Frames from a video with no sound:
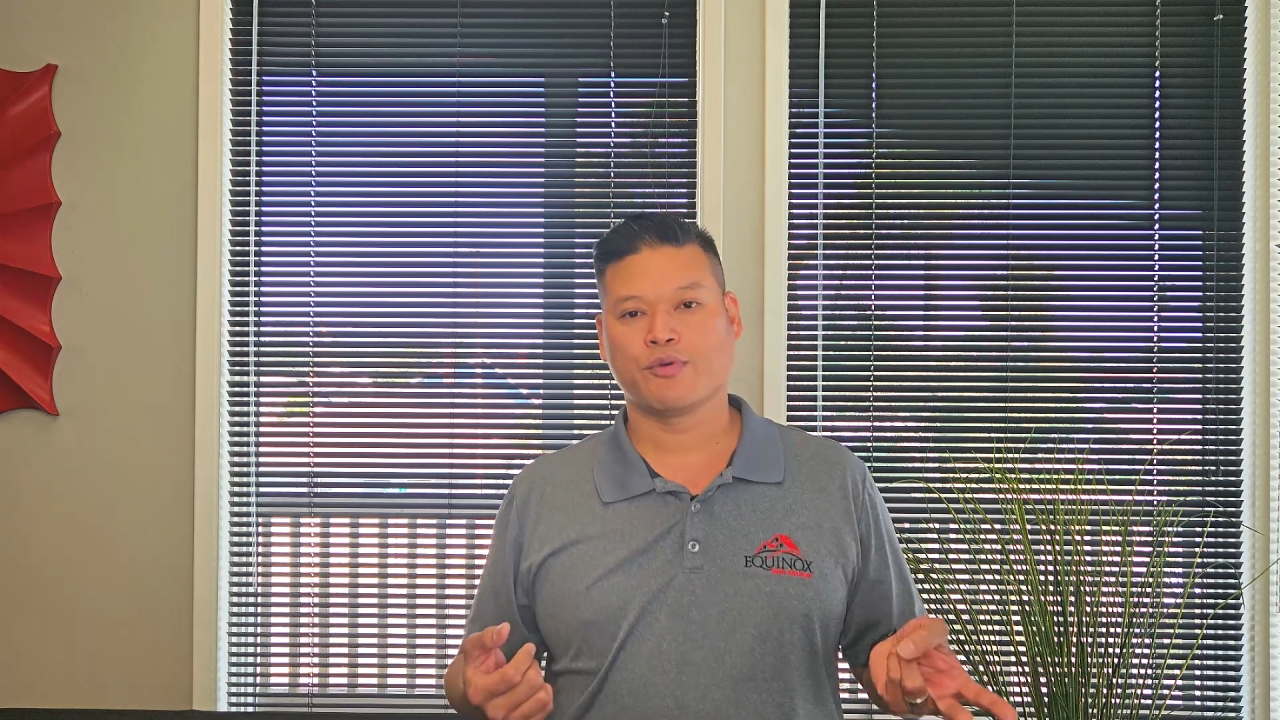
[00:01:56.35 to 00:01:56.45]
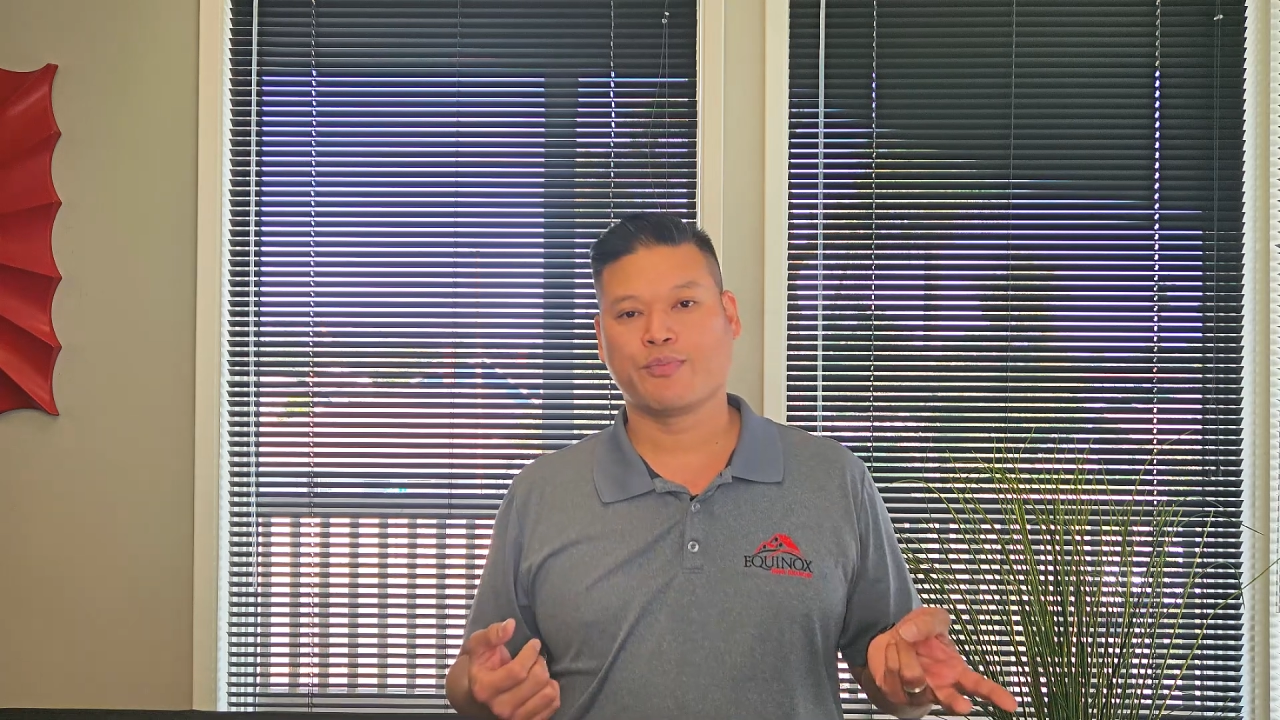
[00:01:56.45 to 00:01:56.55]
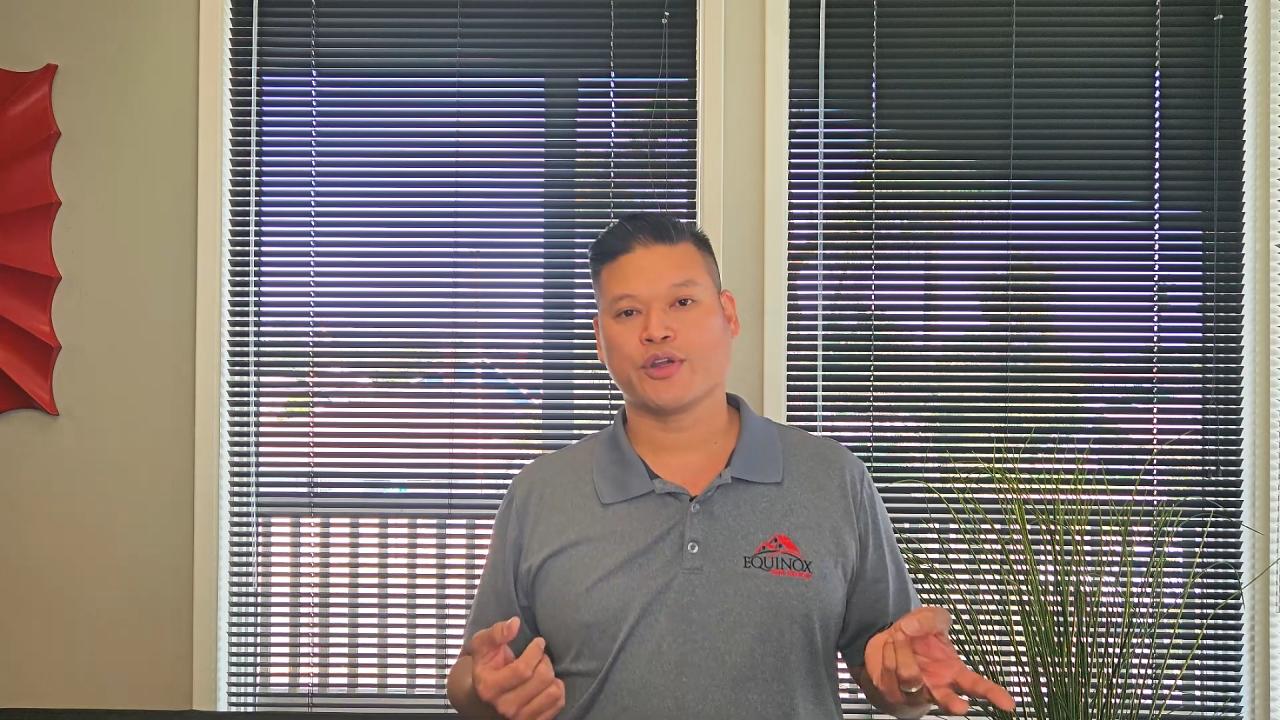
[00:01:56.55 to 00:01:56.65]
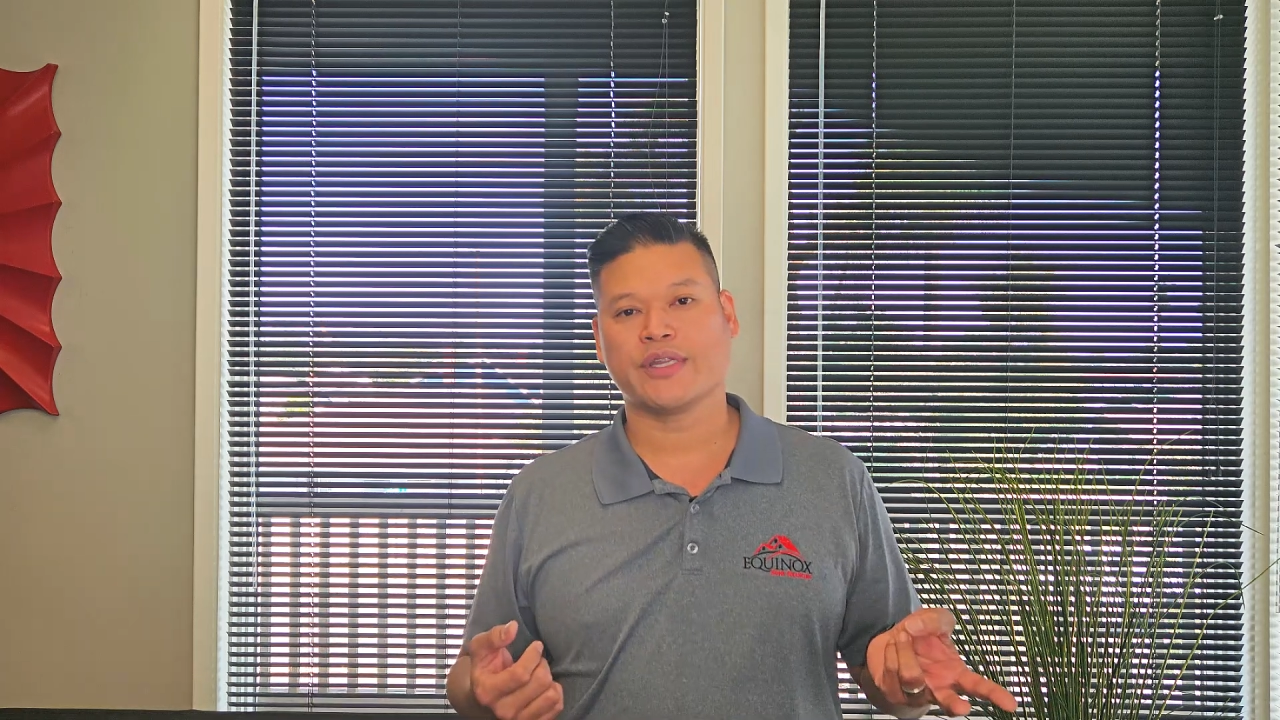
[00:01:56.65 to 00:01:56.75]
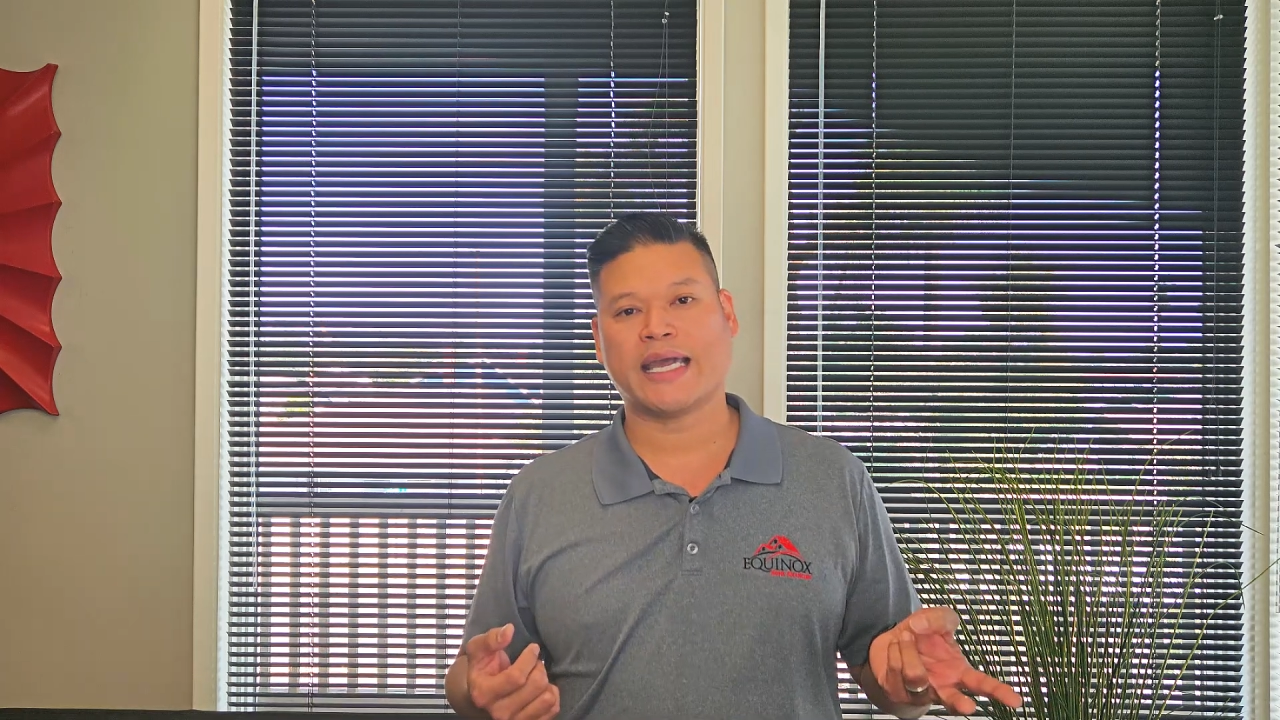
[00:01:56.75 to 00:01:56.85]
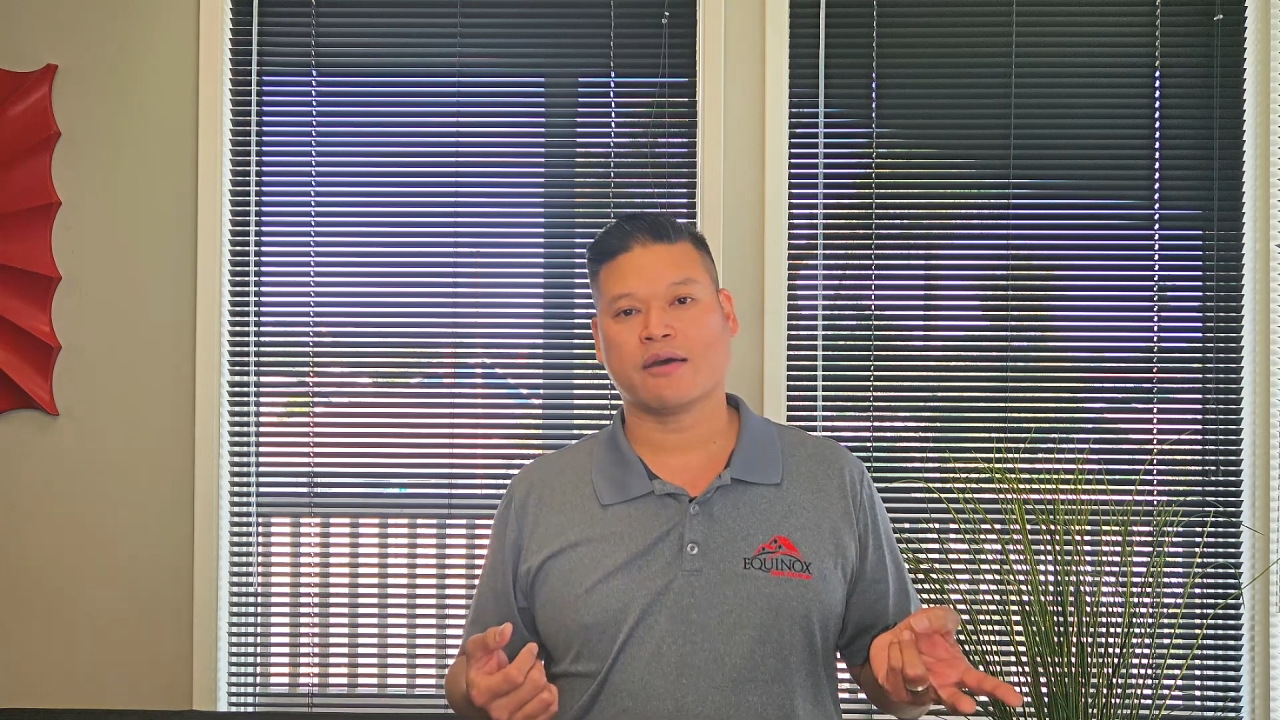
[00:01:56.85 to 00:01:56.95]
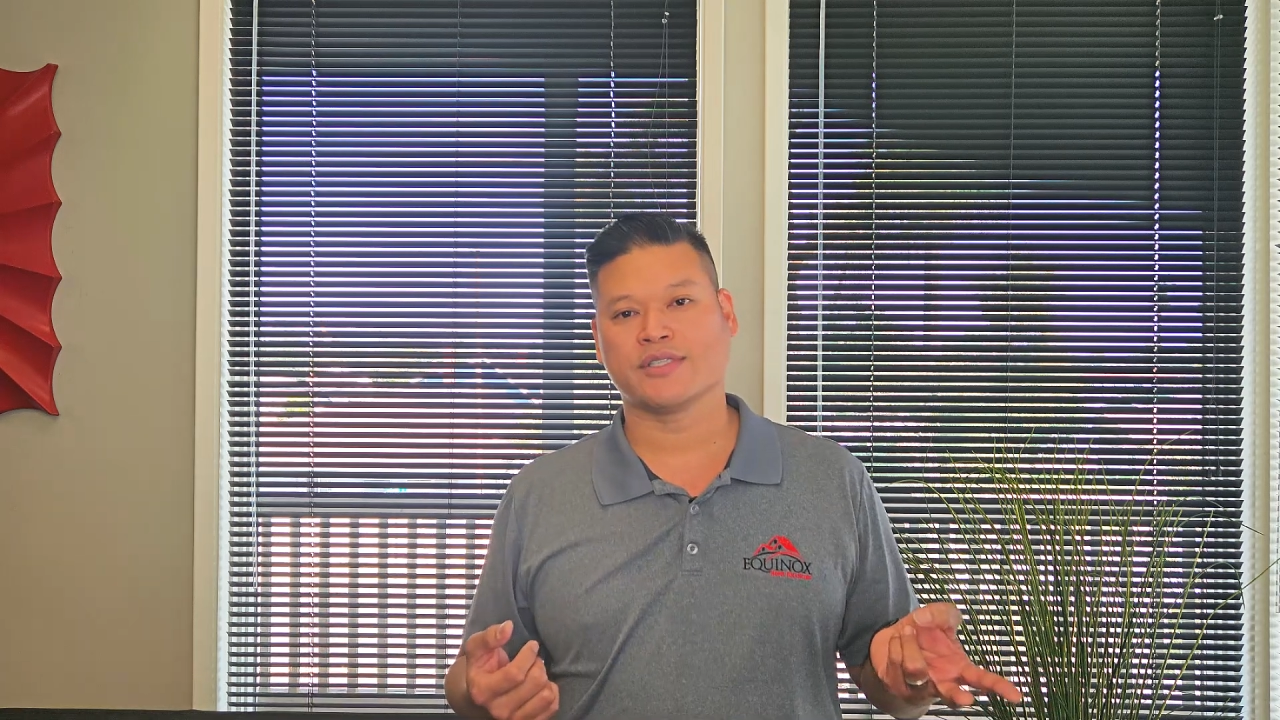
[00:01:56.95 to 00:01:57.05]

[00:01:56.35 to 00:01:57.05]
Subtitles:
putting down